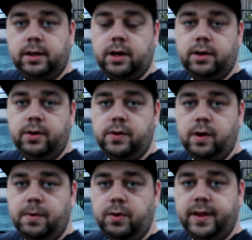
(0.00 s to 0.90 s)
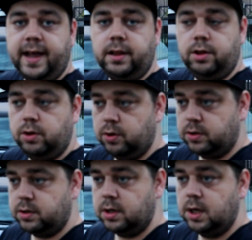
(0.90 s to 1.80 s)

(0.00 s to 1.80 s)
talk to you about that too,